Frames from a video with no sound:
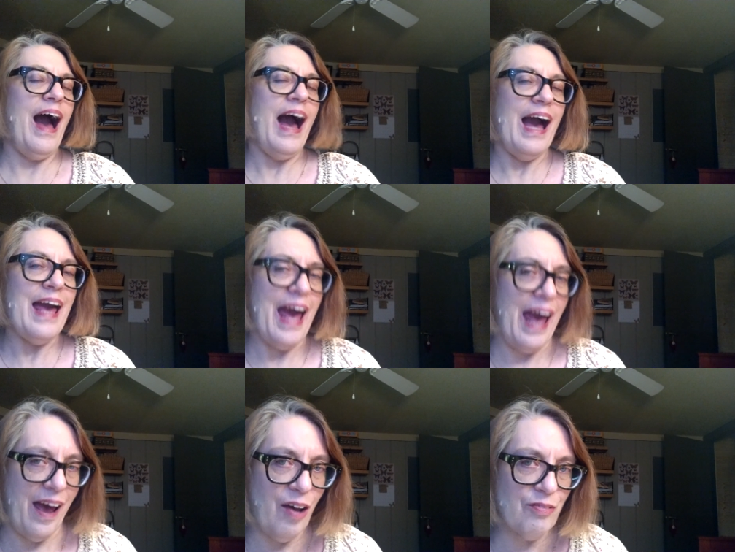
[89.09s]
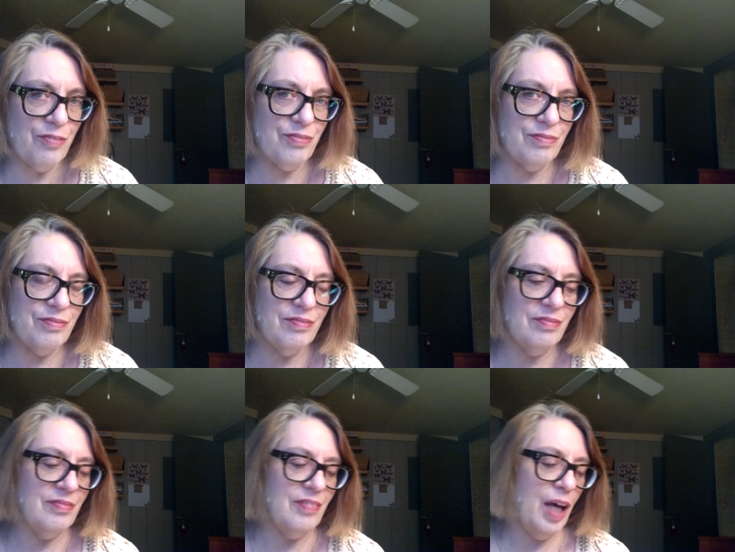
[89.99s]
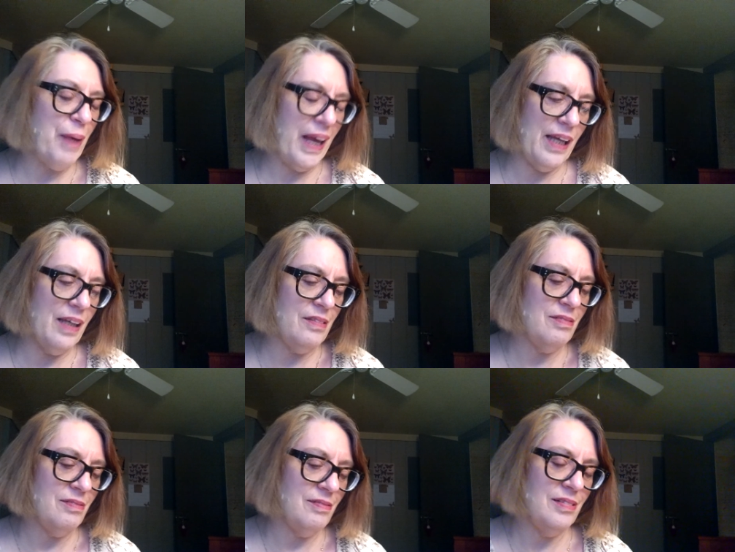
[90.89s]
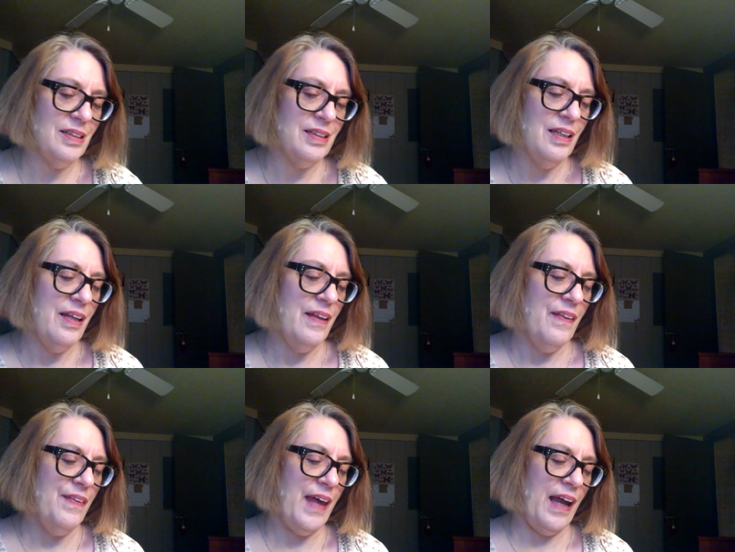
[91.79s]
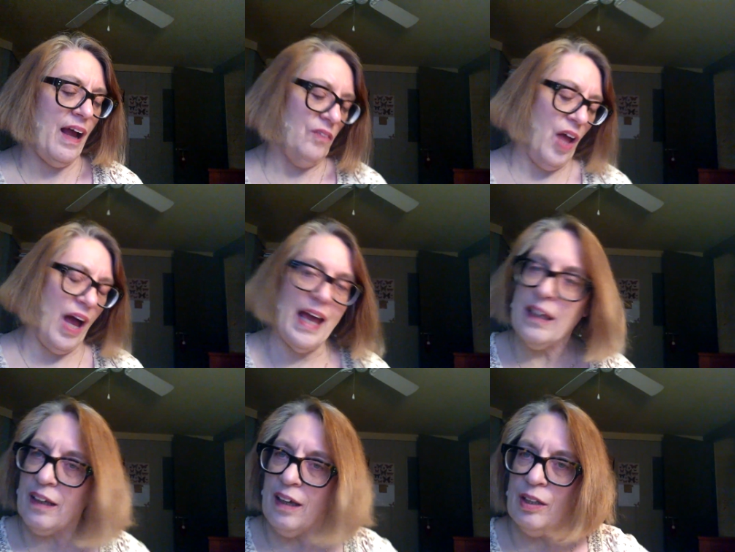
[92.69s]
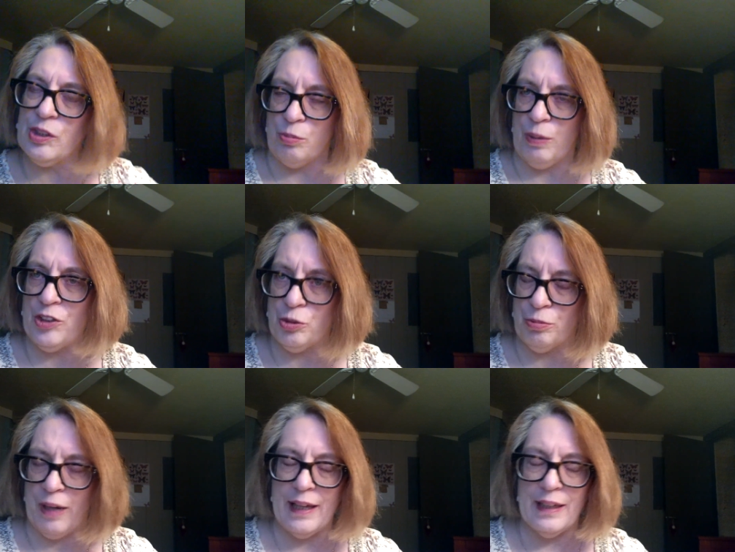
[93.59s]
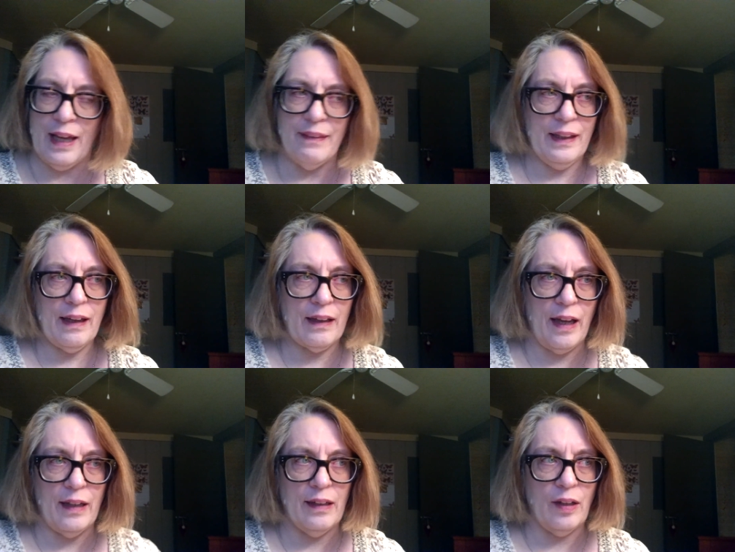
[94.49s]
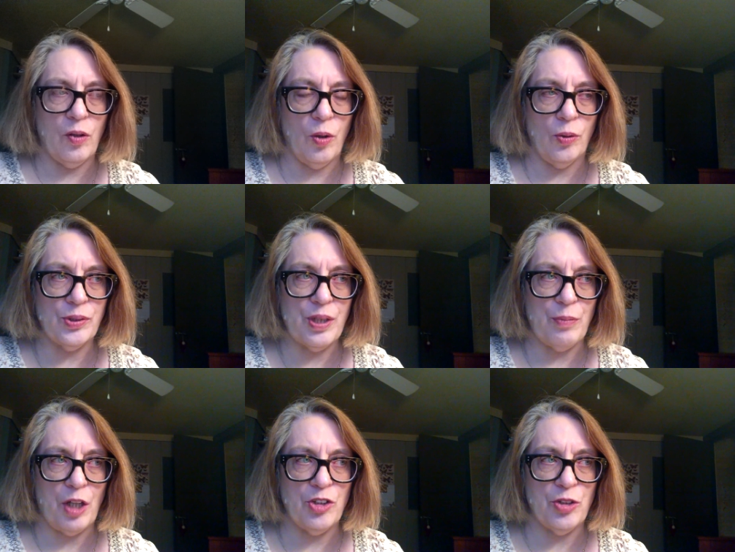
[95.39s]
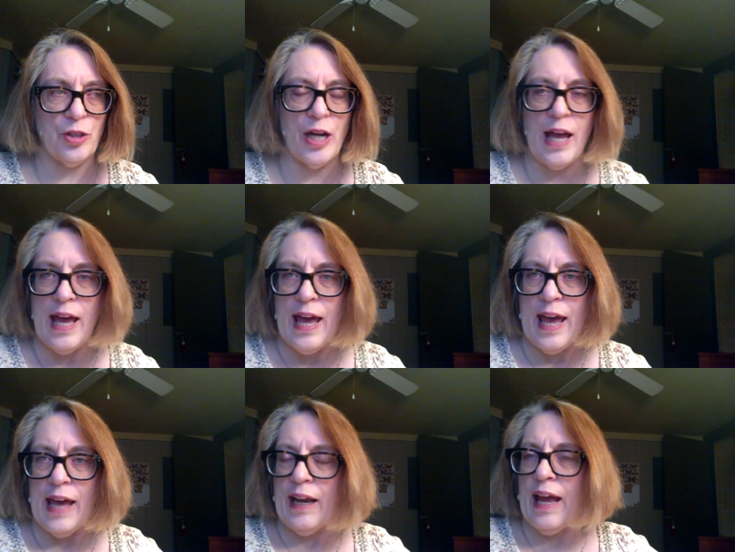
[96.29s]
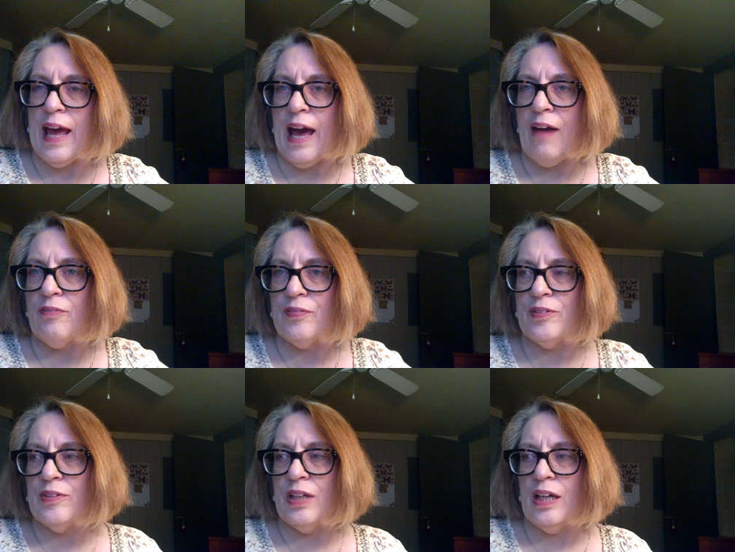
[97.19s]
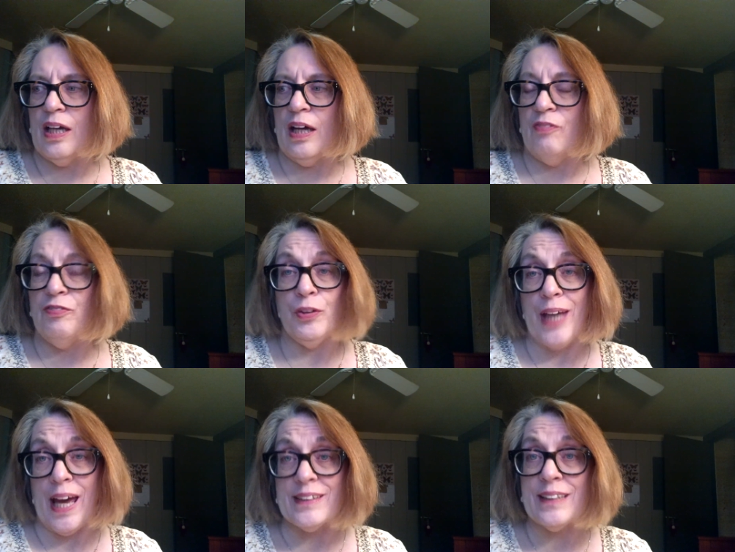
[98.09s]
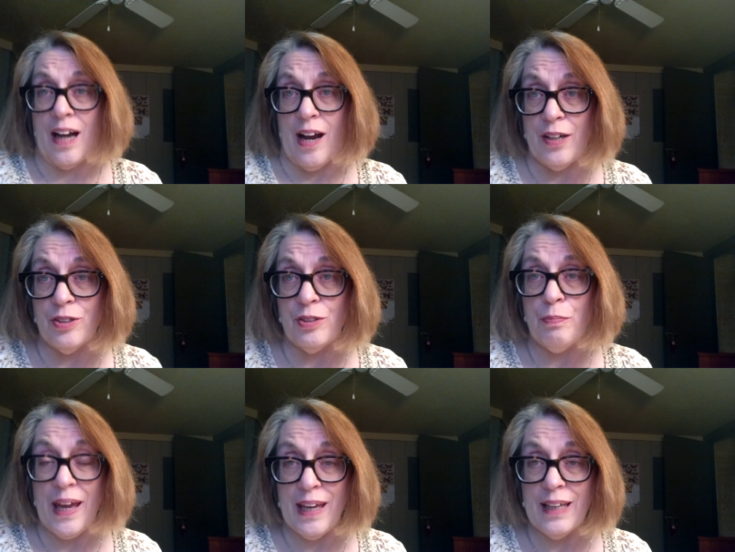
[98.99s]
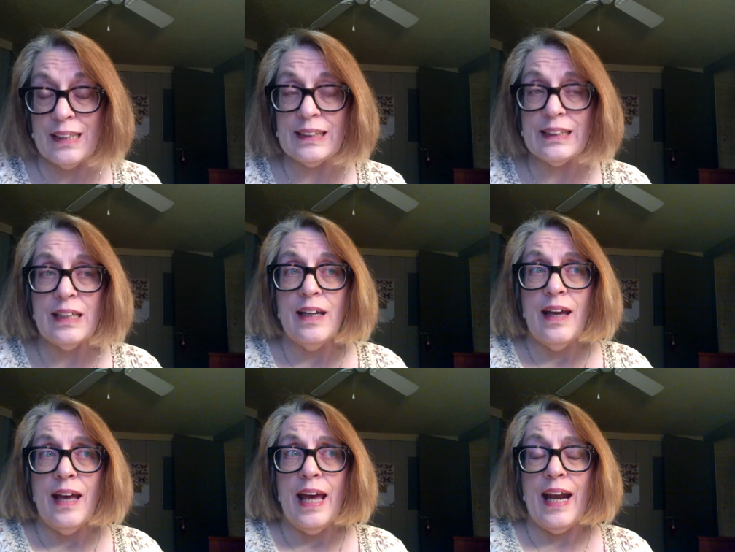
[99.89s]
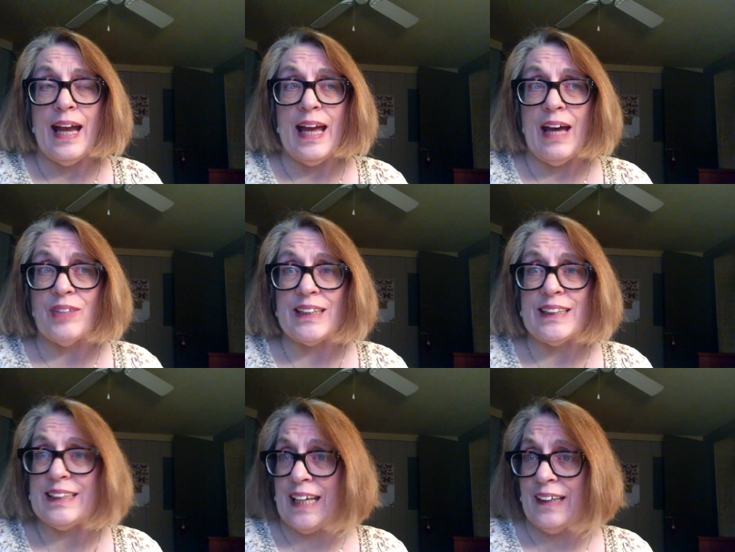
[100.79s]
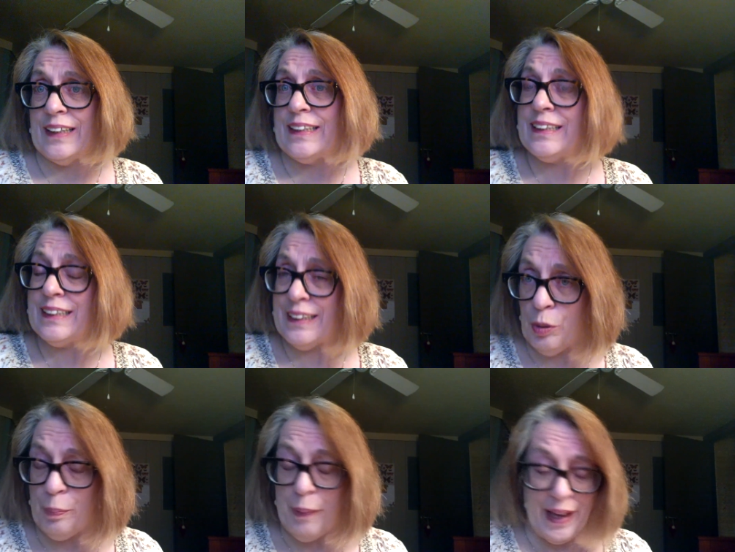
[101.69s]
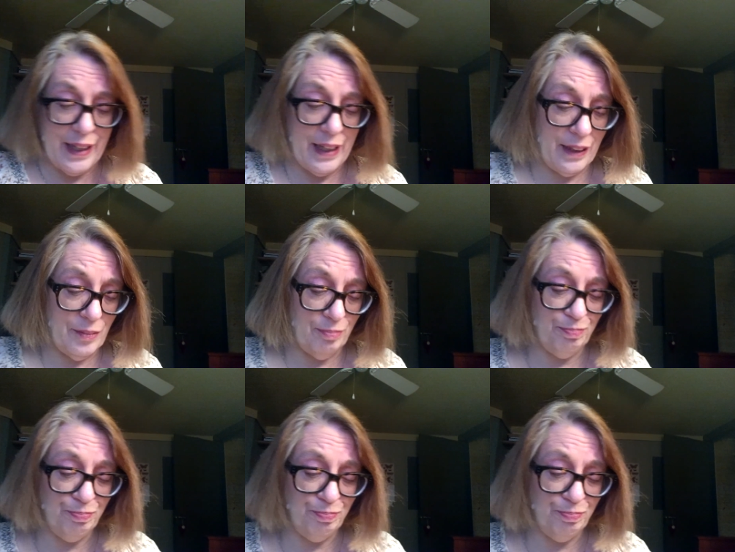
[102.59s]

I have a pan that I like. It's a Rachel Ray. I think I got it at Kohl's. I'm not sure. And I have a few cast iron pans. And I have a stainless steel pan.